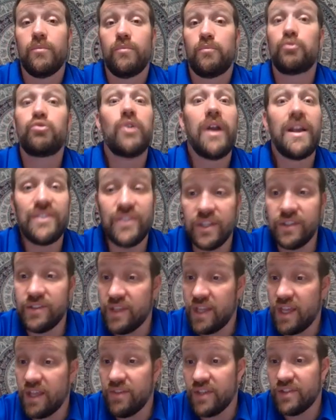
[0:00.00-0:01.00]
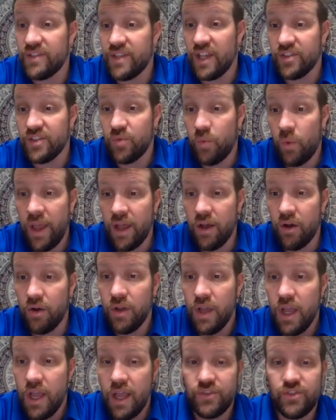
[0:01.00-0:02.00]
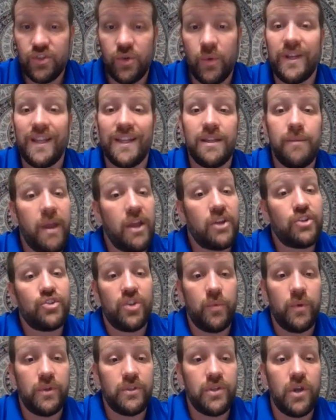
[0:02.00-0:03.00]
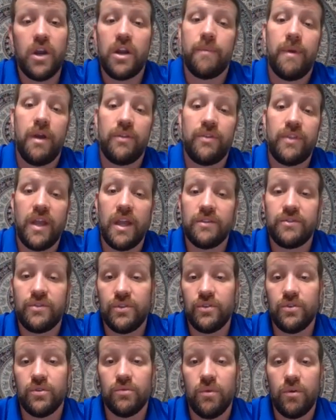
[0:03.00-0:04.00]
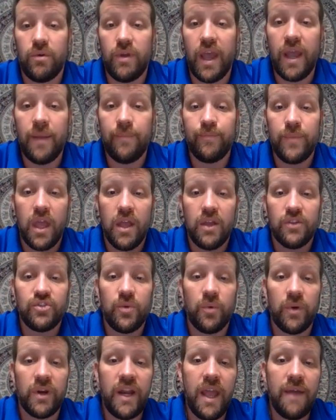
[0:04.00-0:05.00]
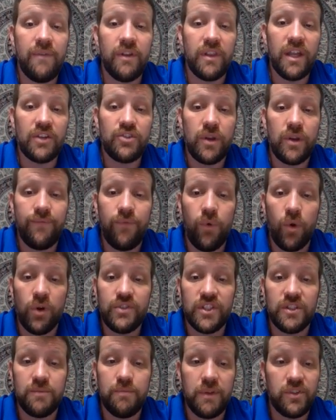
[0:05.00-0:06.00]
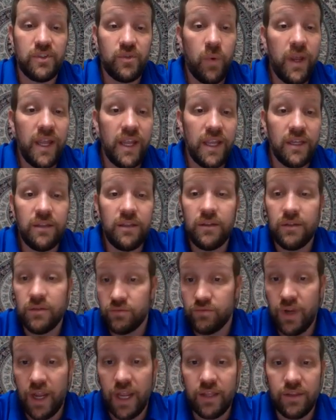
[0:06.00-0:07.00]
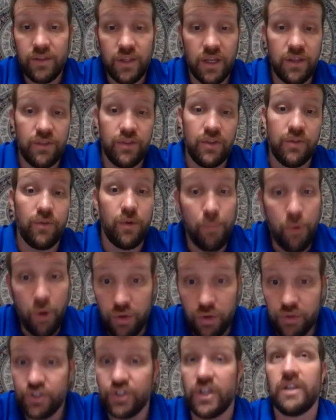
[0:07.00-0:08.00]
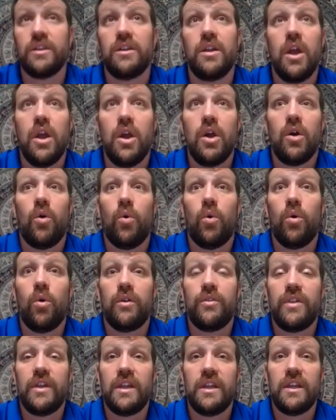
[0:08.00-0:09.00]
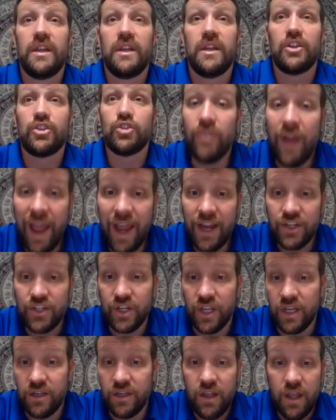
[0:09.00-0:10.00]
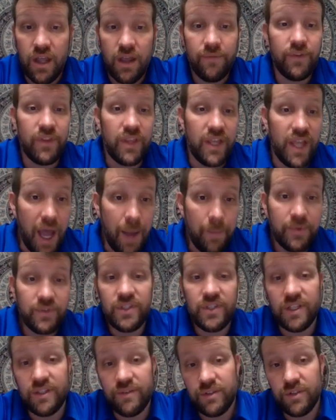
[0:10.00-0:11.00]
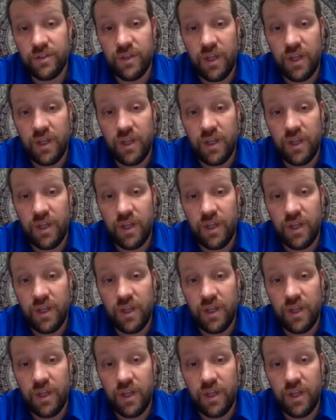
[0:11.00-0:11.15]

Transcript: present in this as well. So we need to make sure that we talk about that too, okay? So we're going to have electric forces between, right, the repulsion or the attraction for the opposite